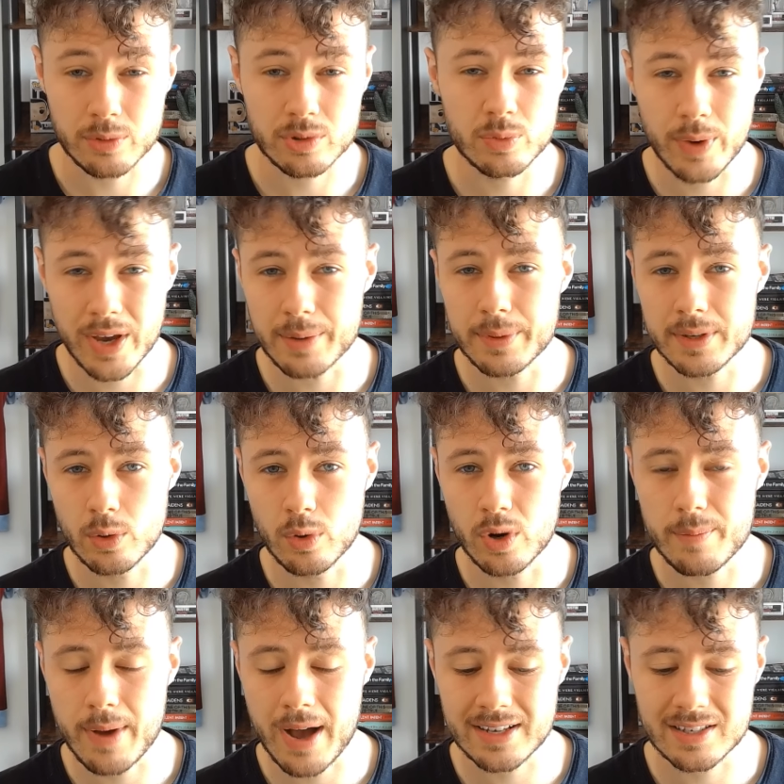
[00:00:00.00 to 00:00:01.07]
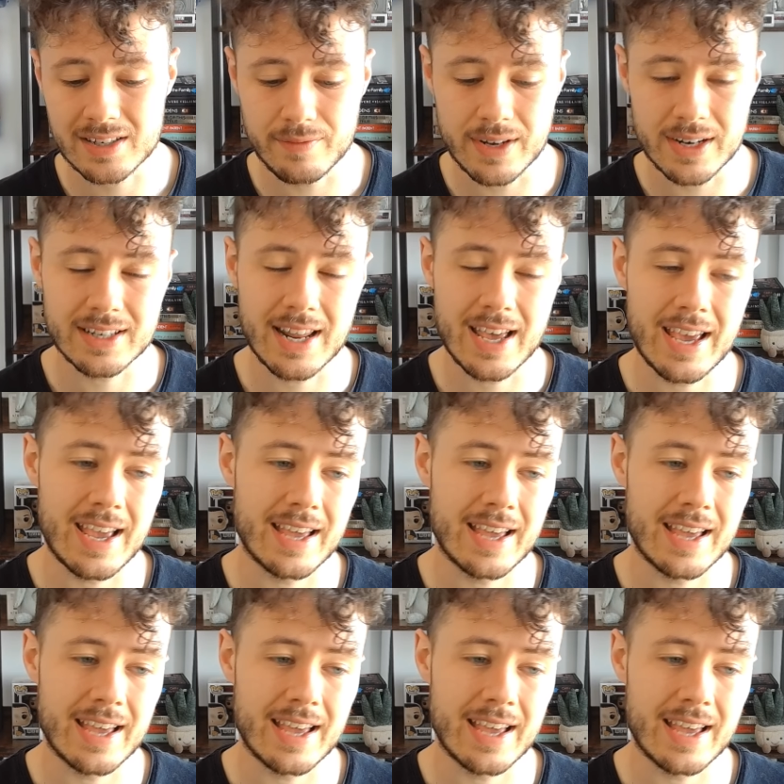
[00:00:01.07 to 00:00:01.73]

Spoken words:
so we're going to be talking about Aston Villa today,